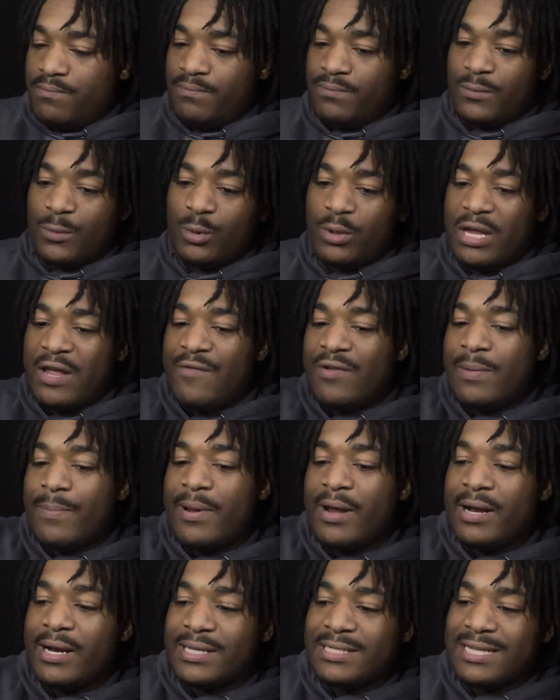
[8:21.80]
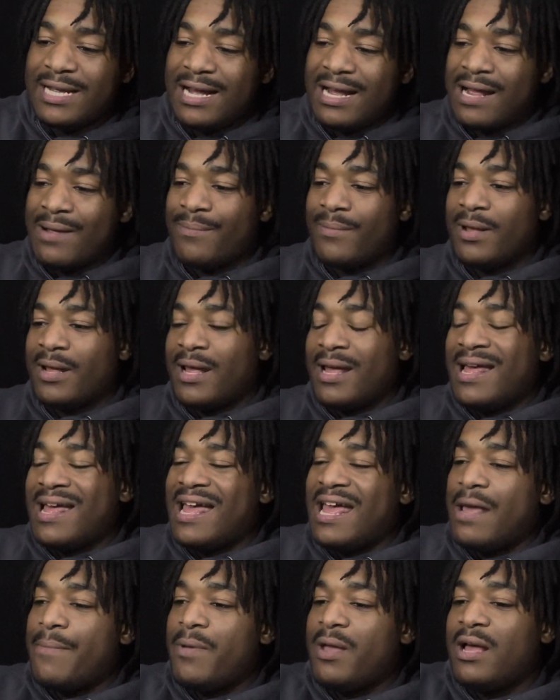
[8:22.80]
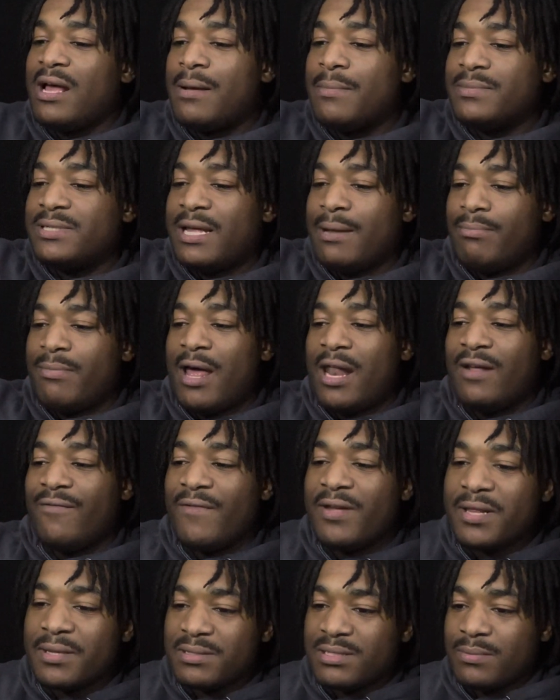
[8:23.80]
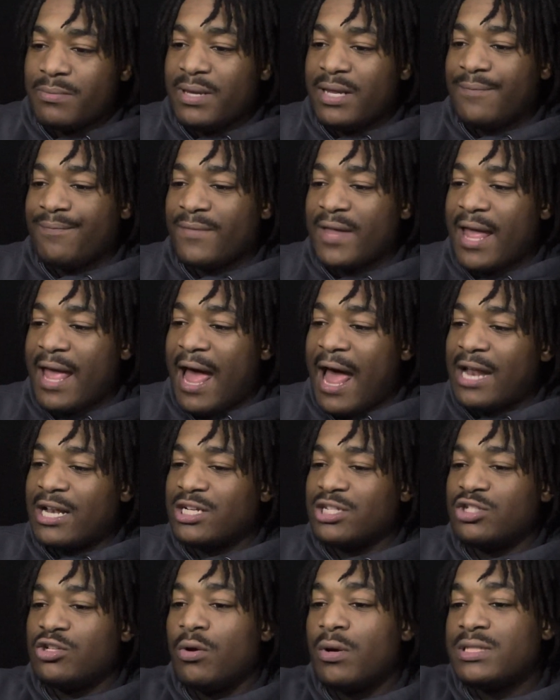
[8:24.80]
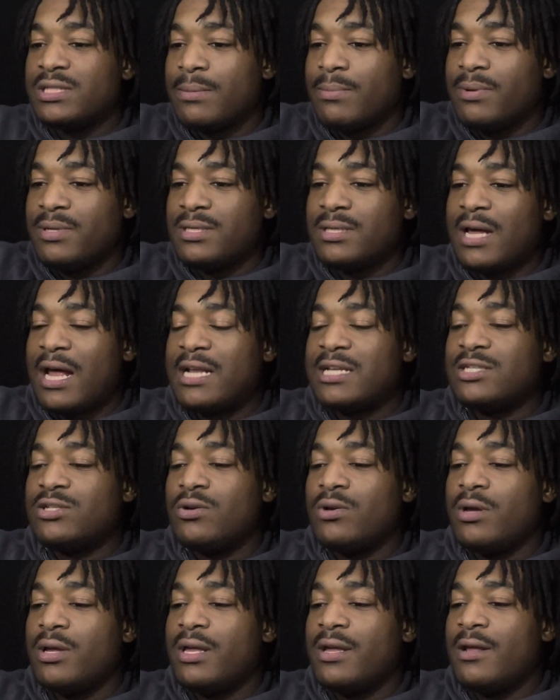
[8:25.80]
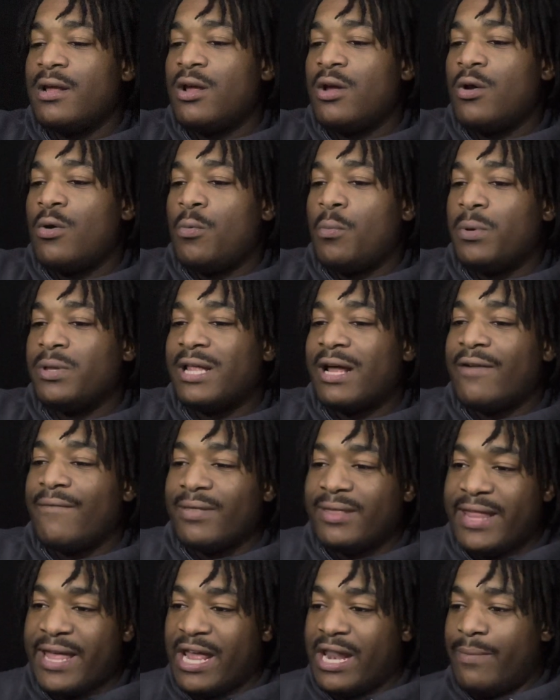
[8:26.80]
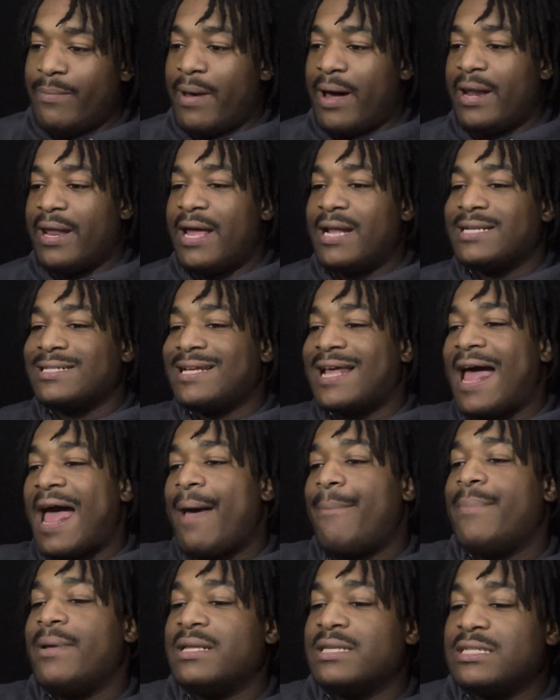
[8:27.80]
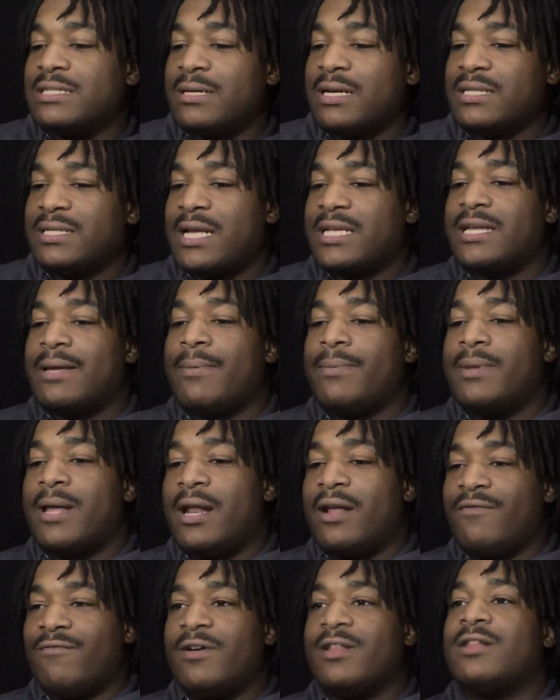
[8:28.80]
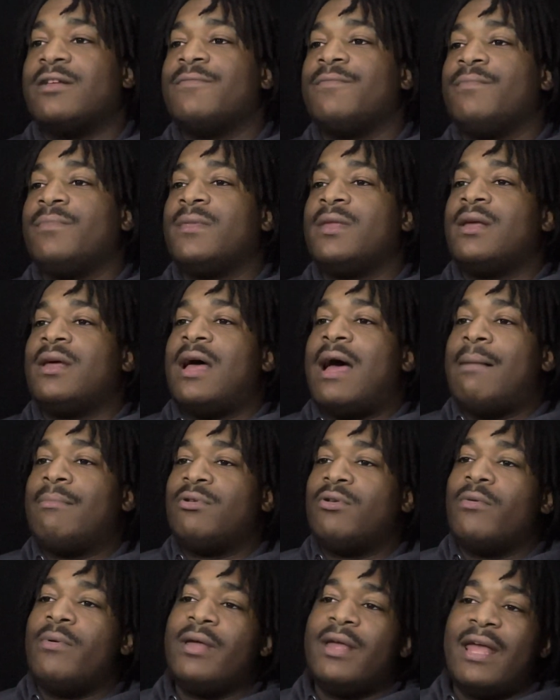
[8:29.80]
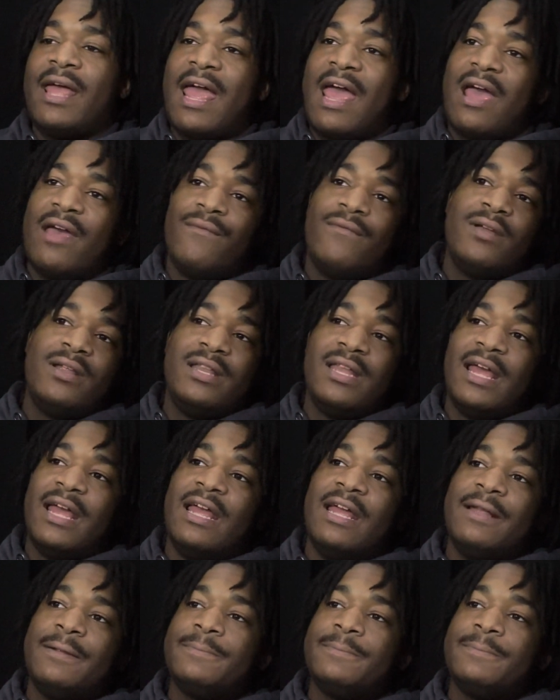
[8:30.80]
or even a period of time, it becomes hypnotic rhythm to me. Like I just do it. So I just do it without even thinking about it. It just happens because that's hypnotic rhythm. I'm doing it every day